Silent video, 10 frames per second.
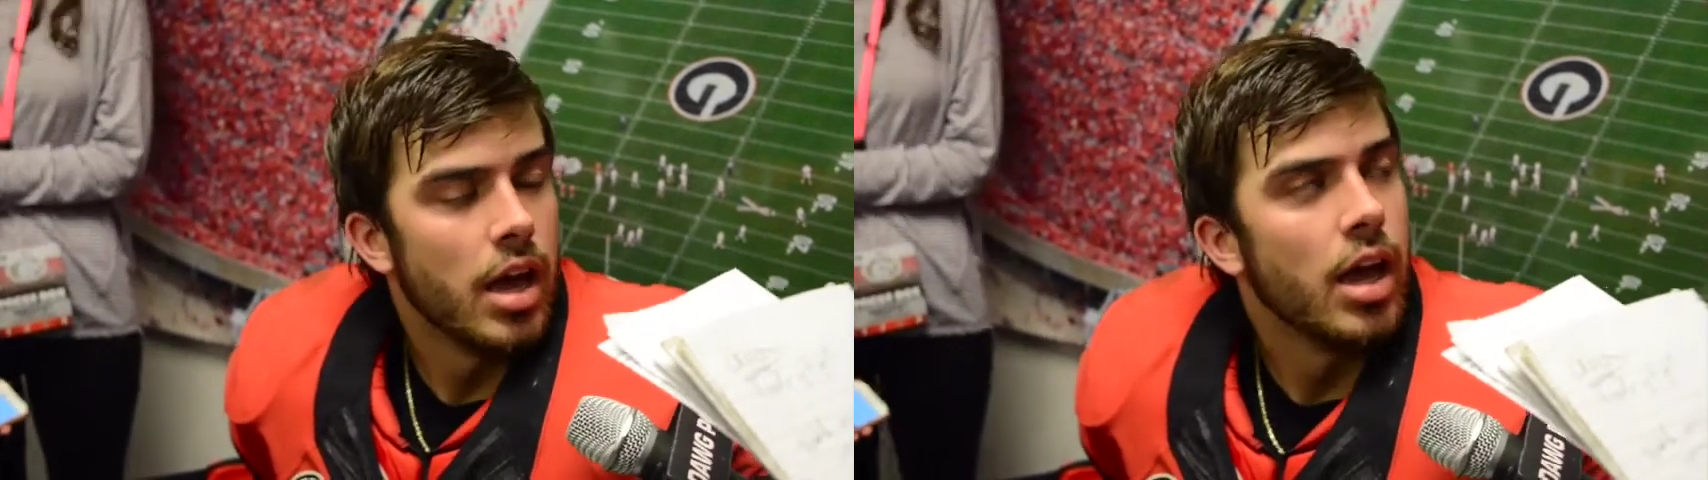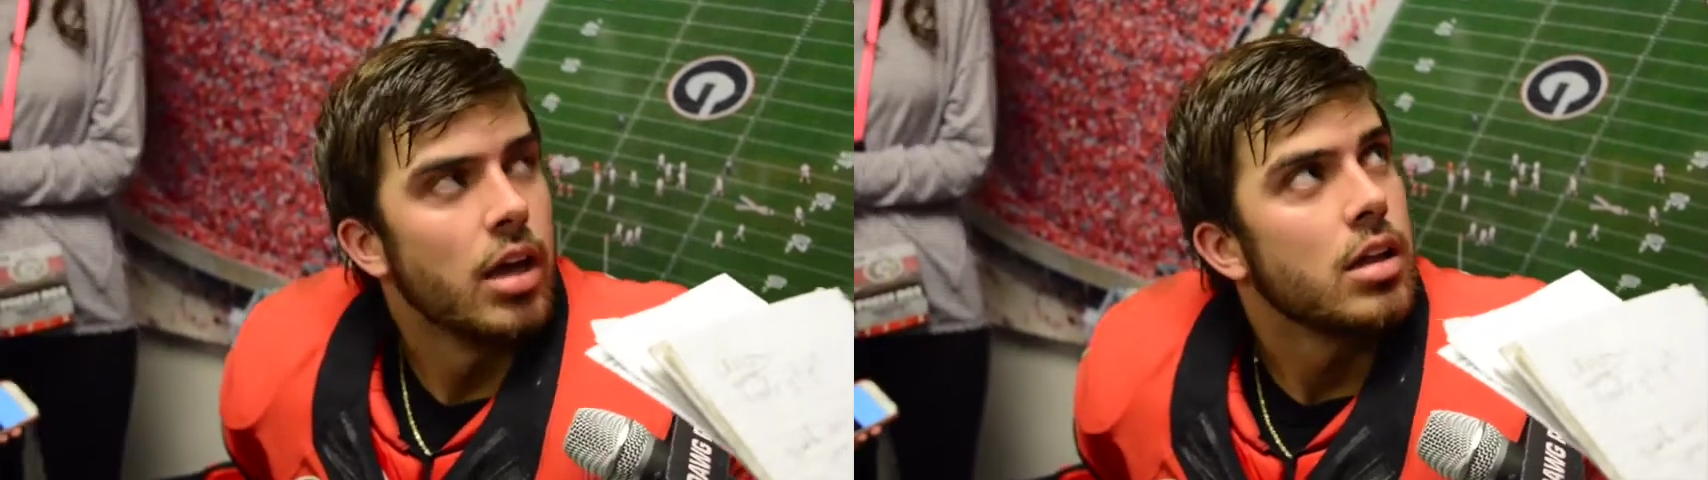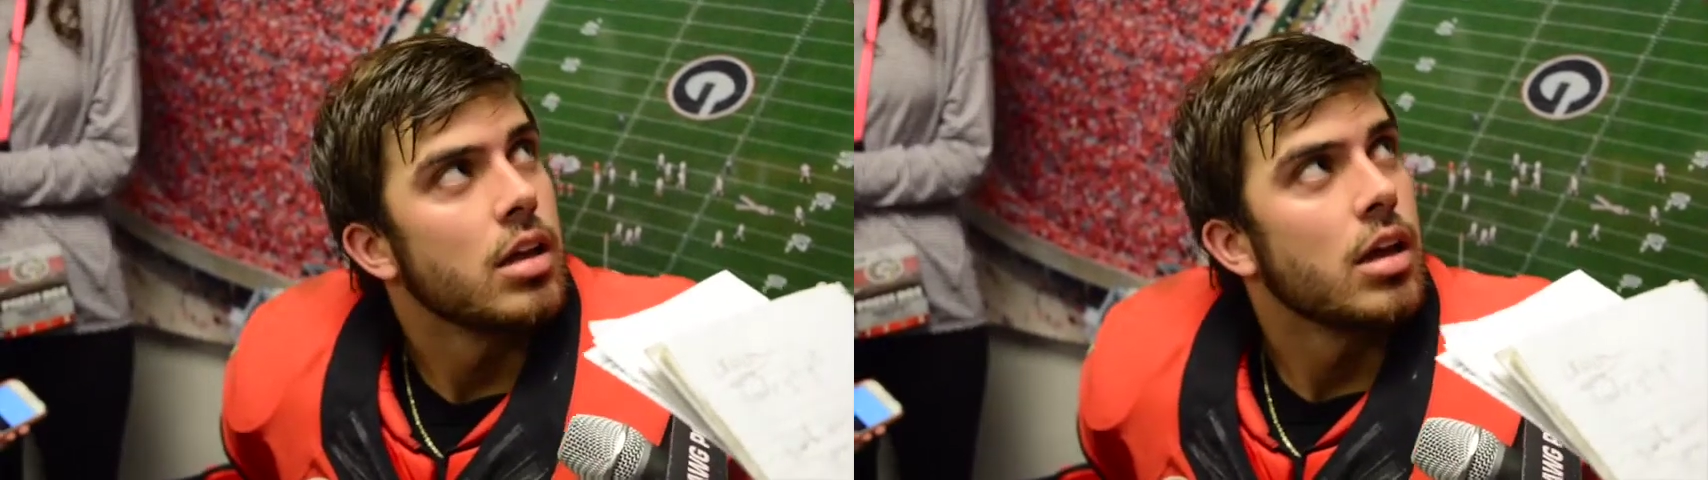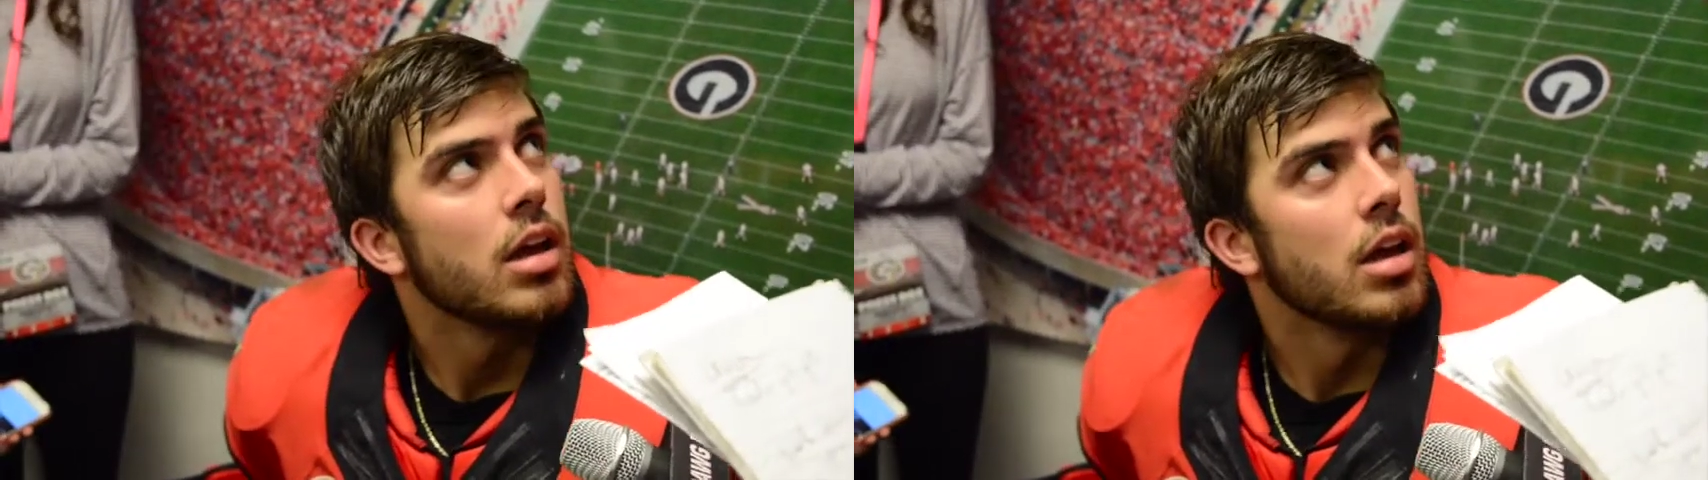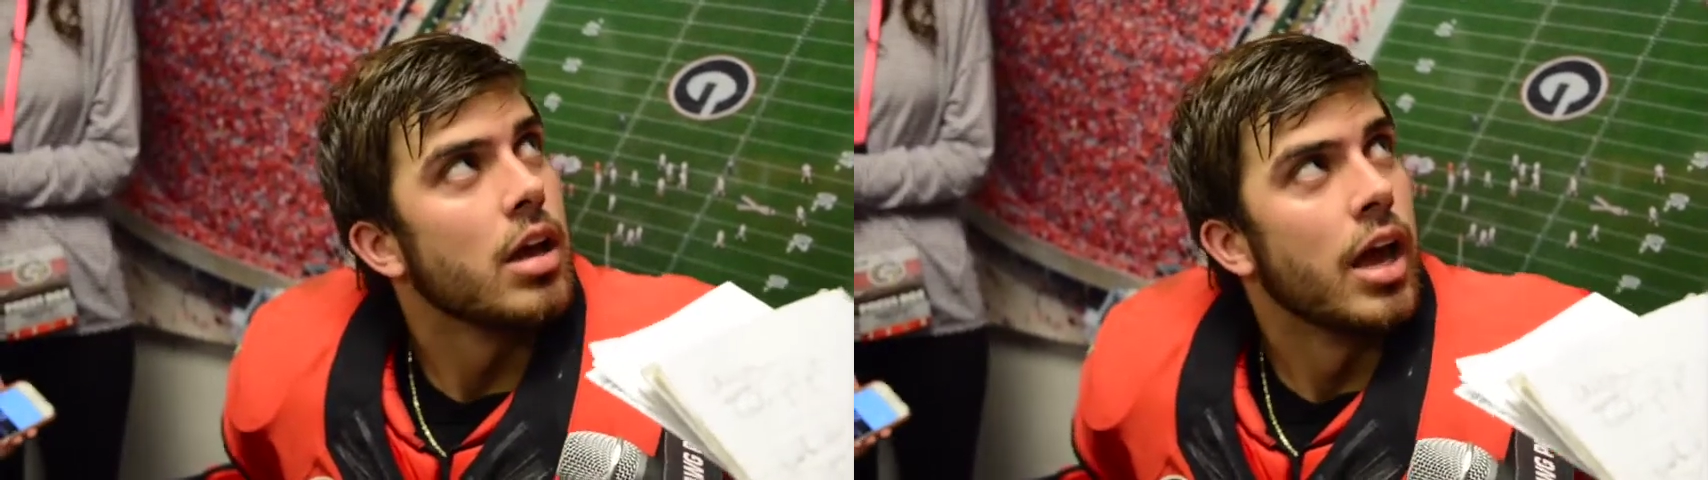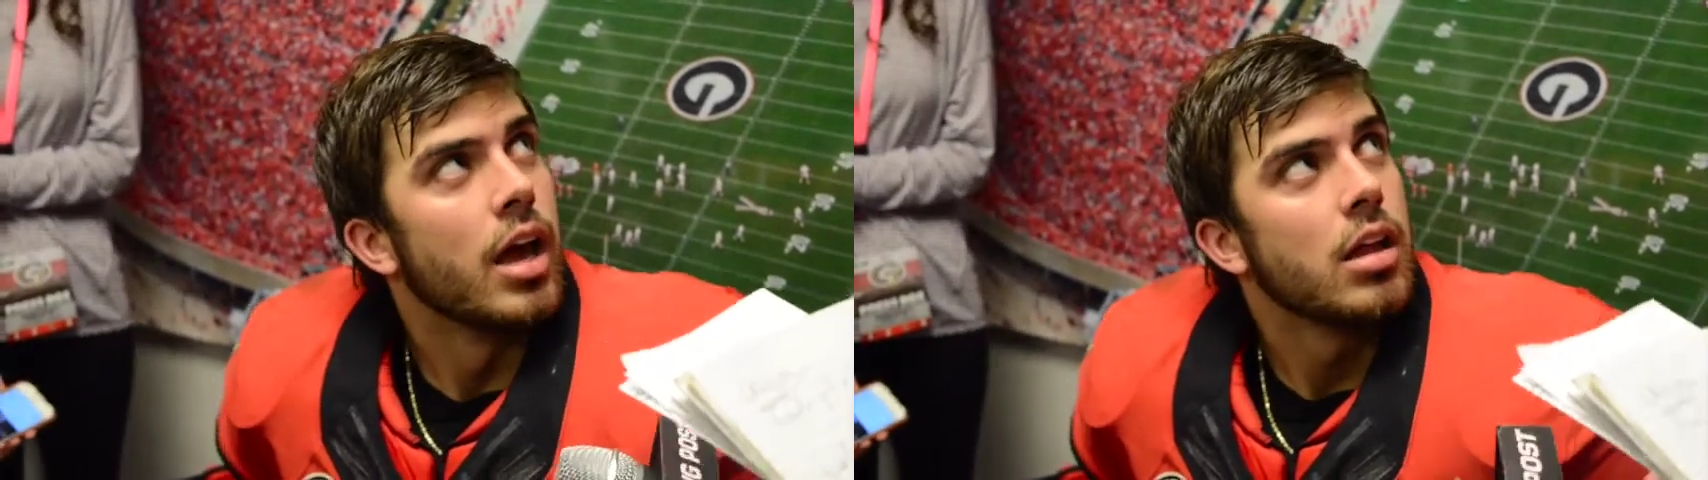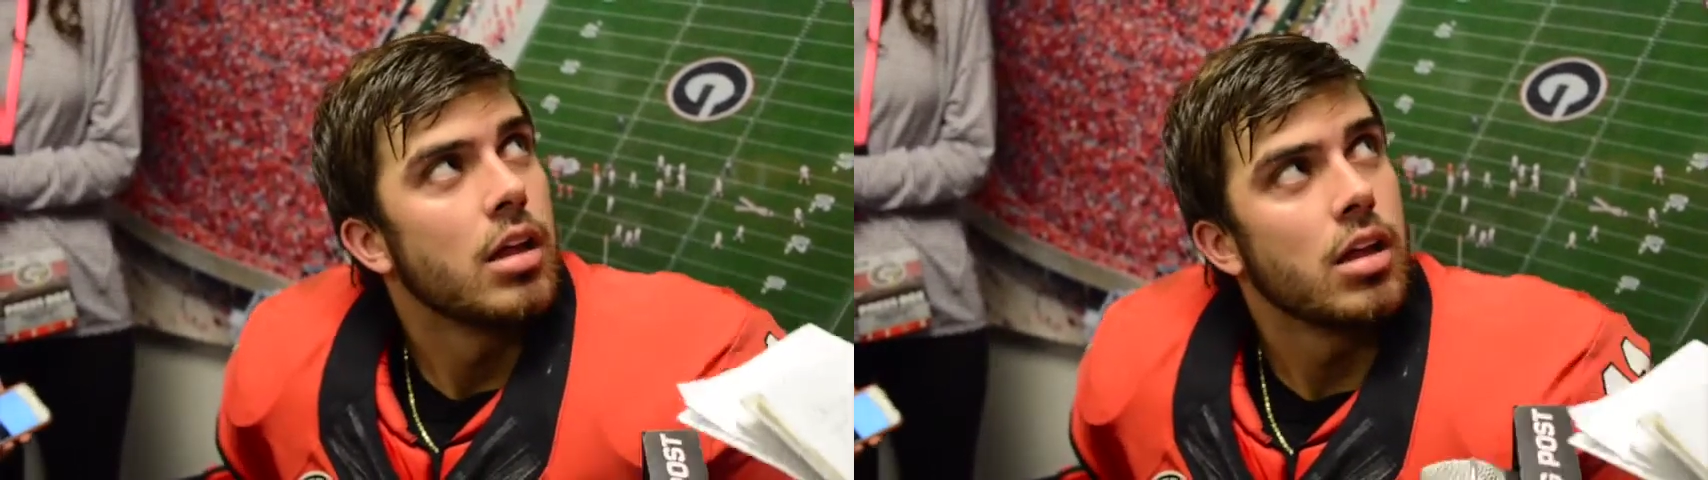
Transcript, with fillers: yeah, yeah.